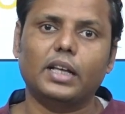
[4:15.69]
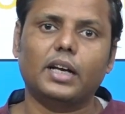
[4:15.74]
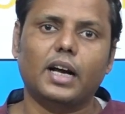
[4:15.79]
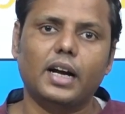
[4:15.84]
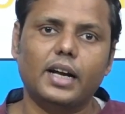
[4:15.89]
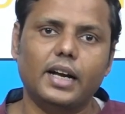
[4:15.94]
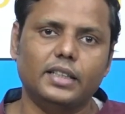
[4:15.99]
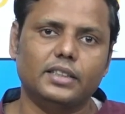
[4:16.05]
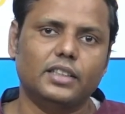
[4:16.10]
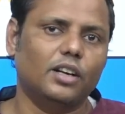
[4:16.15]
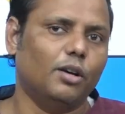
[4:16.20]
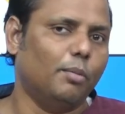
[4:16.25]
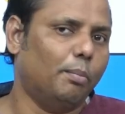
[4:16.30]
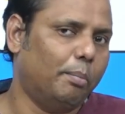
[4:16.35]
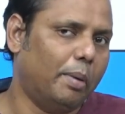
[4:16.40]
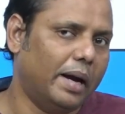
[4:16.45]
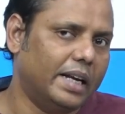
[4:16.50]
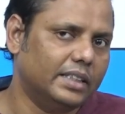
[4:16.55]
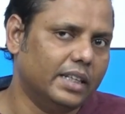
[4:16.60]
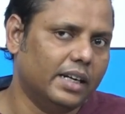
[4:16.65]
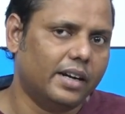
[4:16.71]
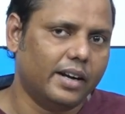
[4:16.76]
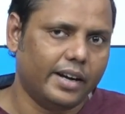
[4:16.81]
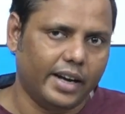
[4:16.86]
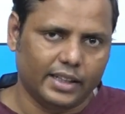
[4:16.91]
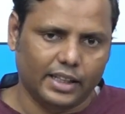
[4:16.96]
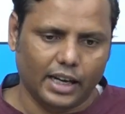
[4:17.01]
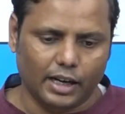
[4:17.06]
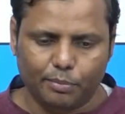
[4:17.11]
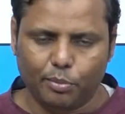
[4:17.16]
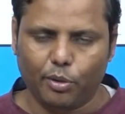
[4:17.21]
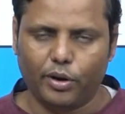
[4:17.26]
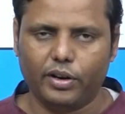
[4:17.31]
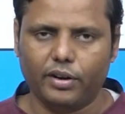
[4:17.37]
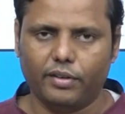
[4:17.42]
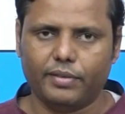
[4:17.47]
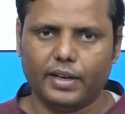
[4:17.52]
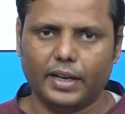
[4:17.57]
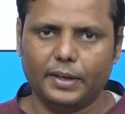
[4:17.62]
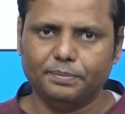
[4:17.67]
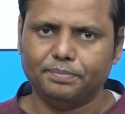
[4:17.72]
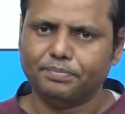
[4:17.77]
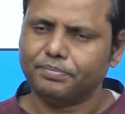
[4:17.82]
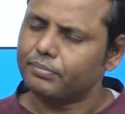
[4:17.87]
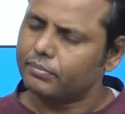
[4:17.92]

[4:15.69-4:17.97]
condition of peasantry at that point of time.